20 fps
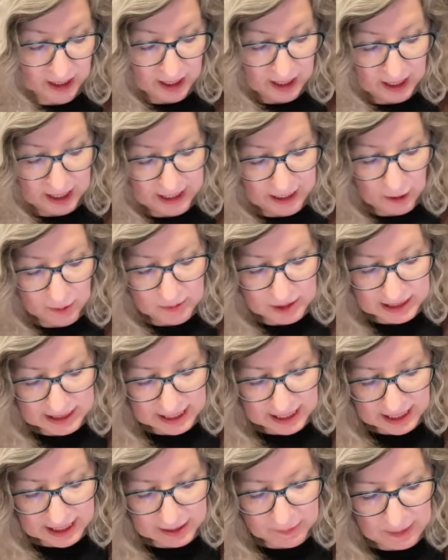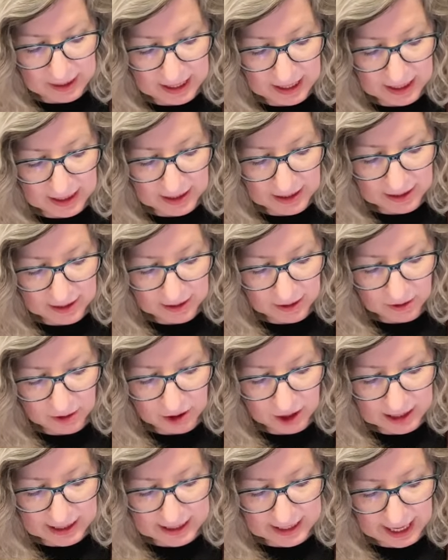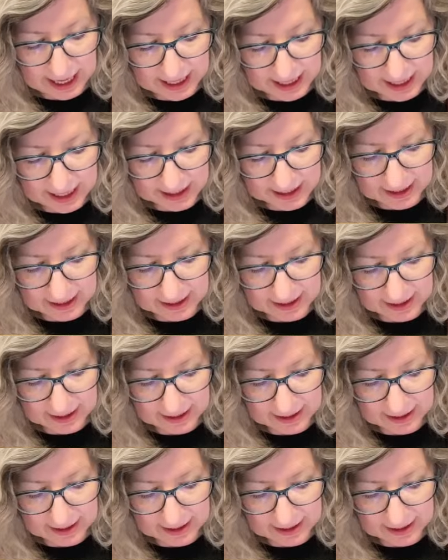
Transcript: And now I'm just going to spend 30 seconds